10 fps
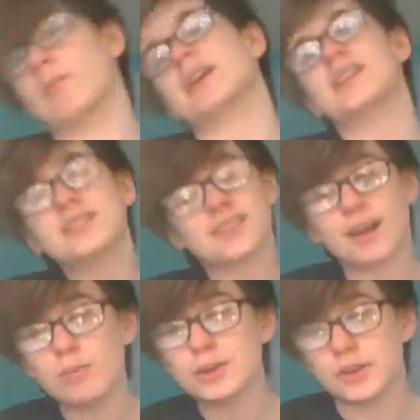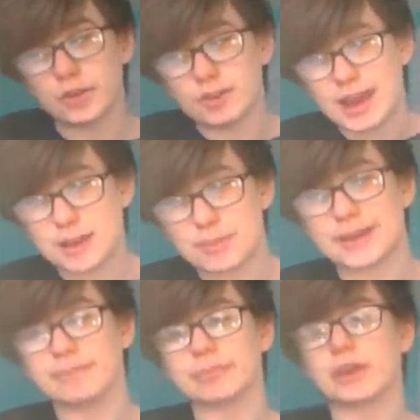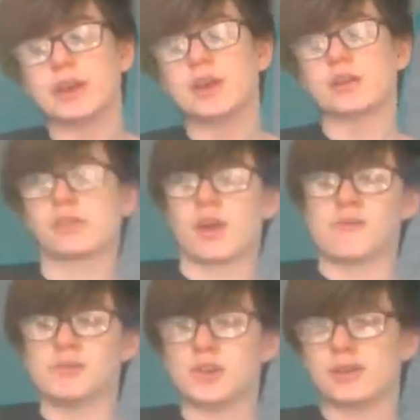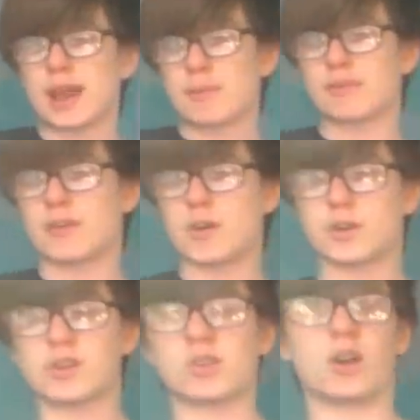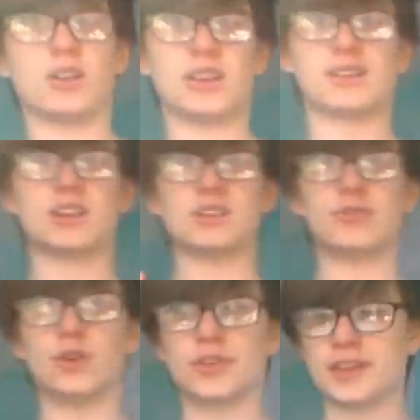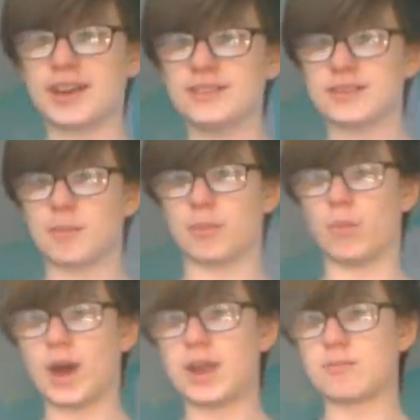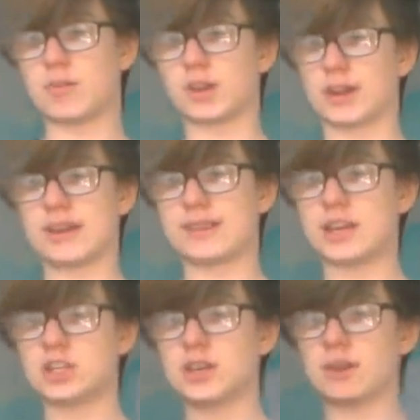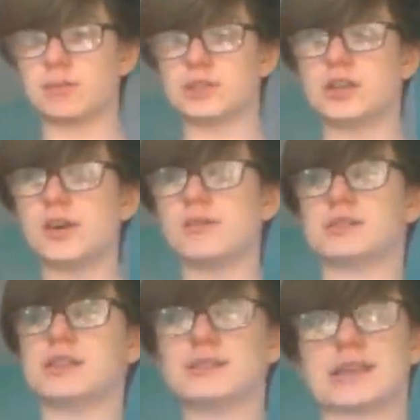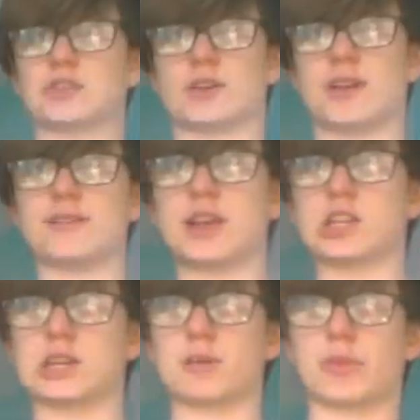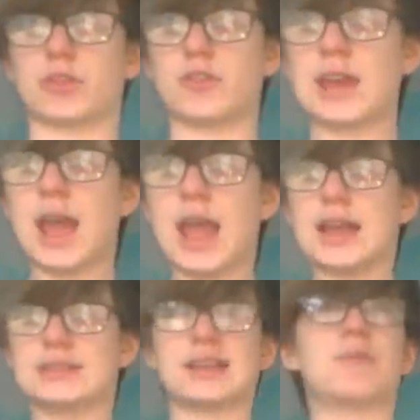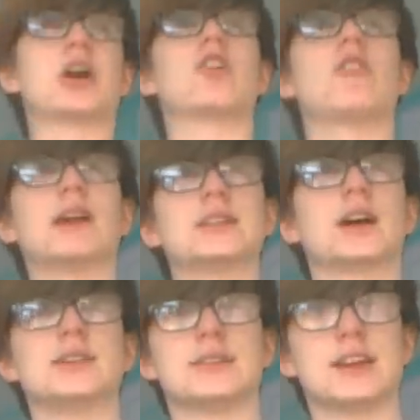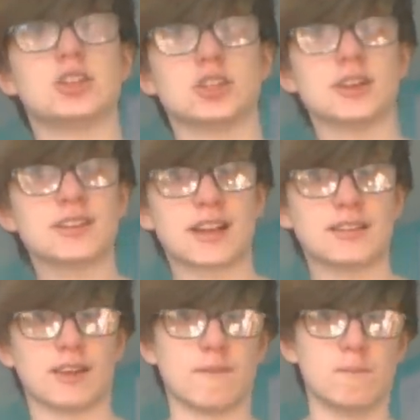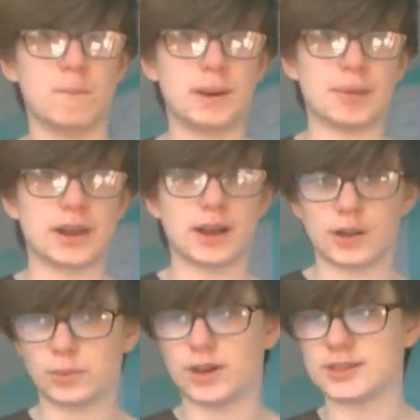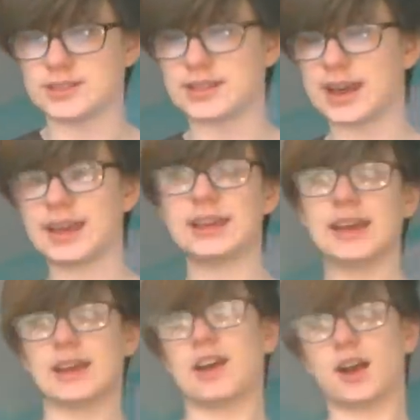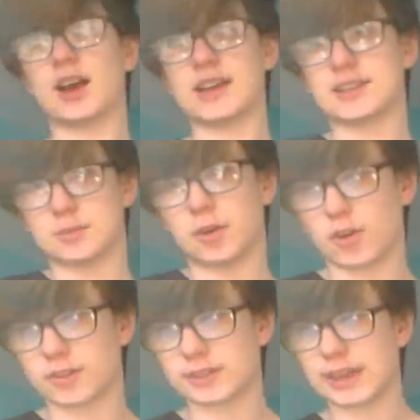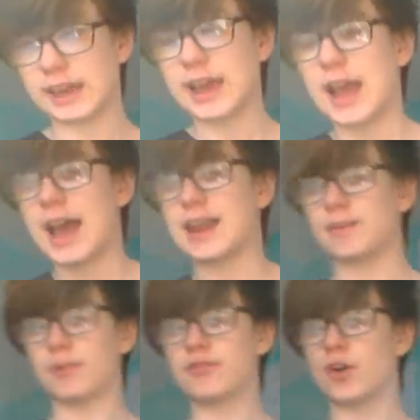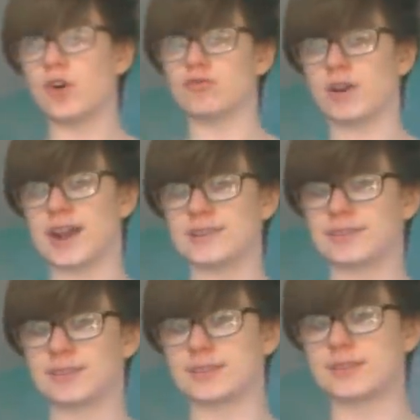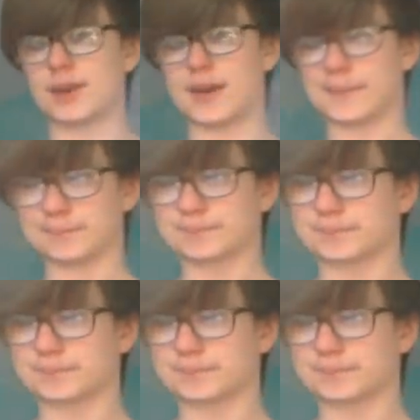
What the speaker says: and we're going to start with New Labour. So New Labour focused on essentially four things. Number one, modernisation. Number two, decentralisation. Number three, democratisation. That's a blimmin' hard word to say, i.e. democracy. And number four, rights. So